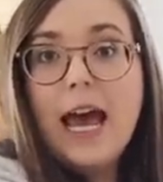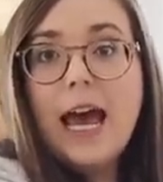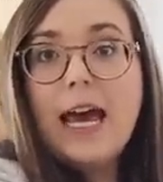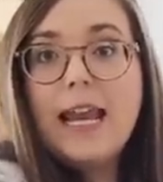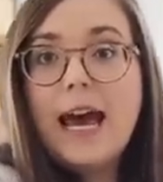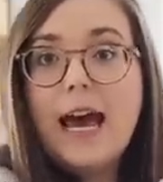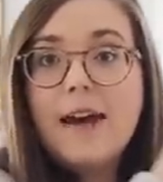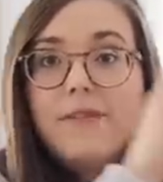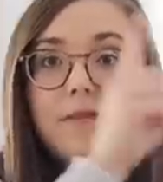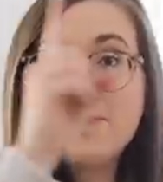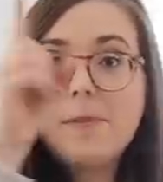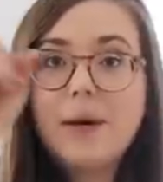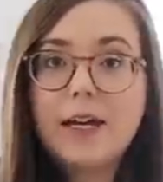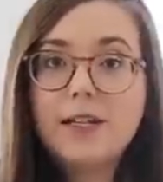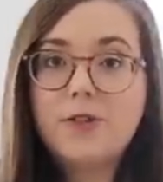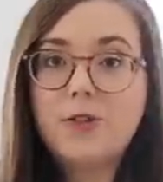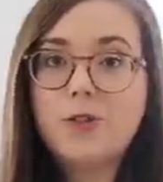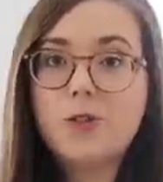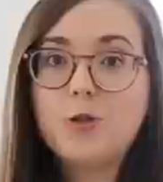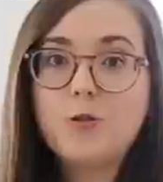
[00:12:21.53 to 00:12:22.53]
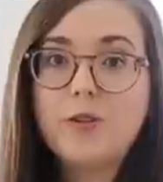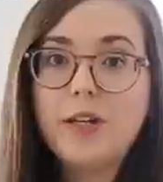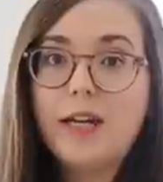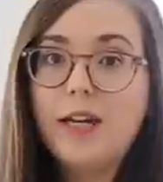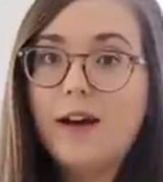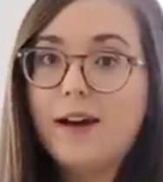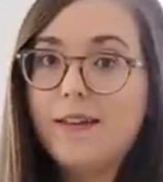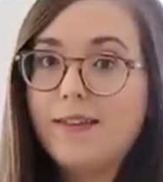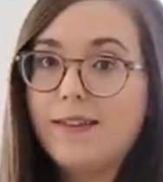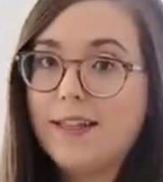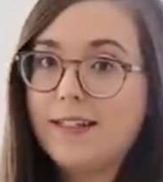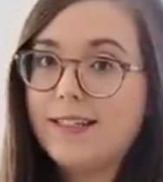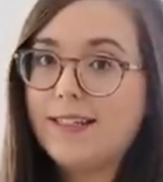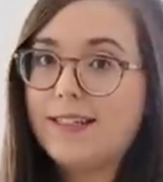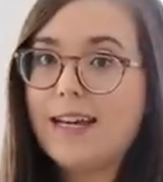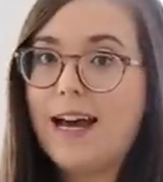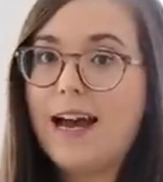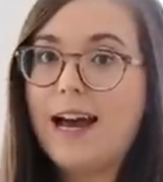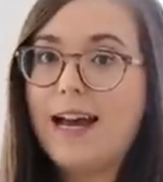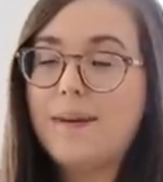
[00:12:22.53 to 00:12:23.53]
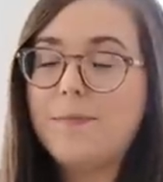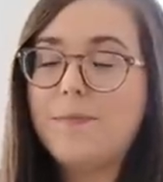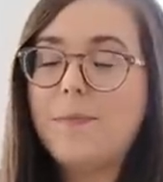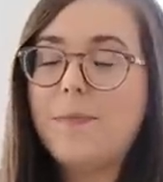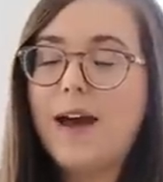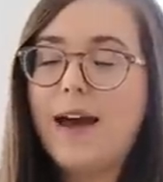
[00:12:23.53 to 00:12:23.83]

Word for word: and having my tree on this side,